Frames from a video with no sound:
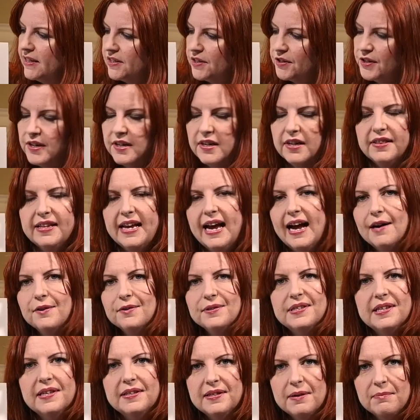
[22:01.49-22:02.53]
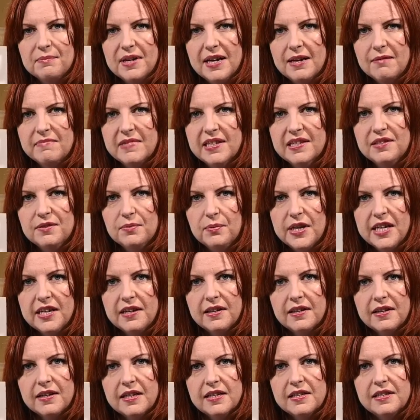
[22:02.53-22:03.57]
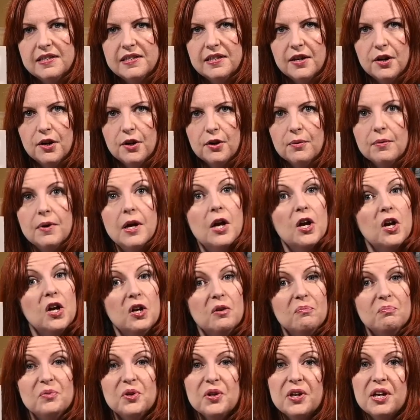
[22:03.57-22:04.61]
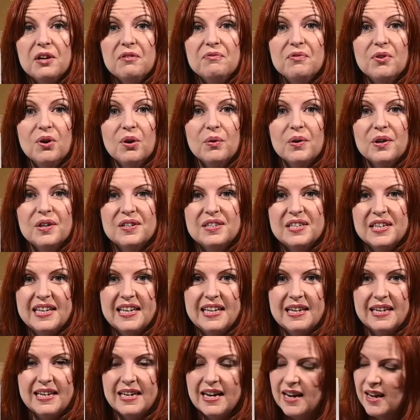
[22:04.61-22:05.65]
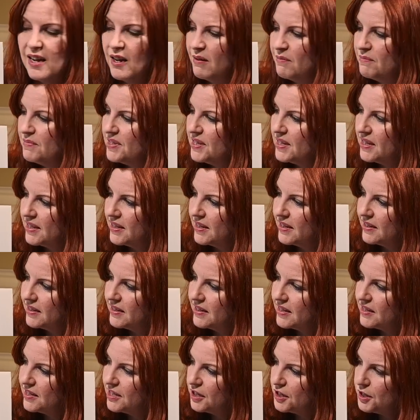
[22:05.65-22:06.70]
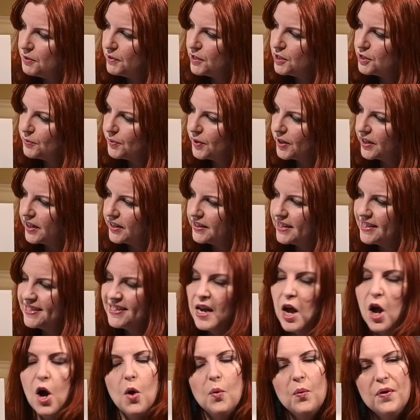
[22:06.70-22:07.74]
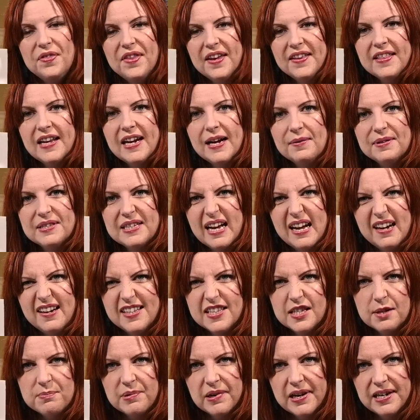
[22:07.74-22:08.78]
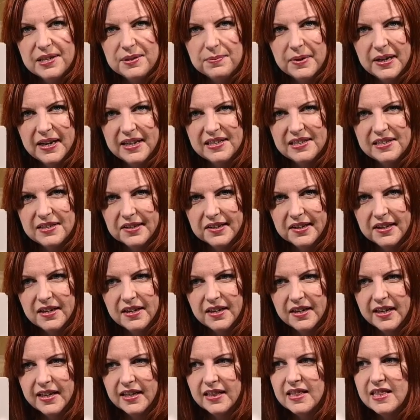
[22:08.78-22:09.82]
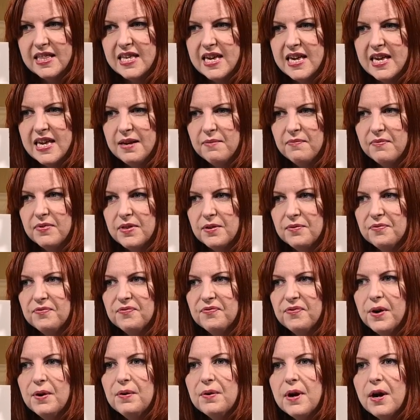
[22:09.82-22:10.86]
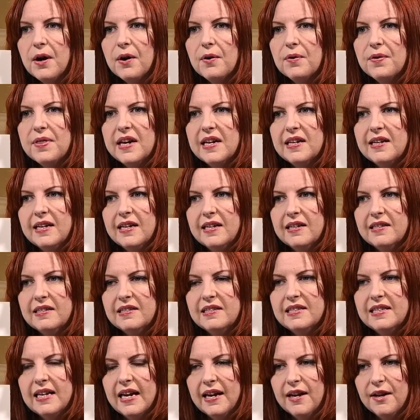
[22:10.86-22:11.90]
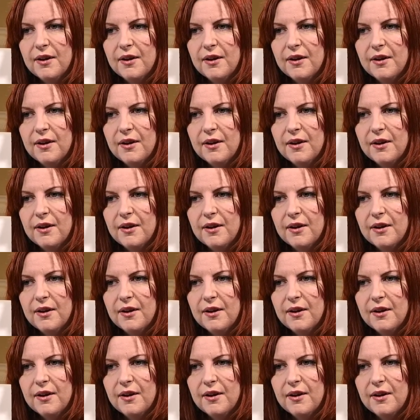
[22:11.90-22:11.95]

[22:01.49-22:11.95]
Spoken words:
started on the house sometime this week. So looking forward to continuing to work on this. One thing that I was kind of surprised when I started on it, the photo that is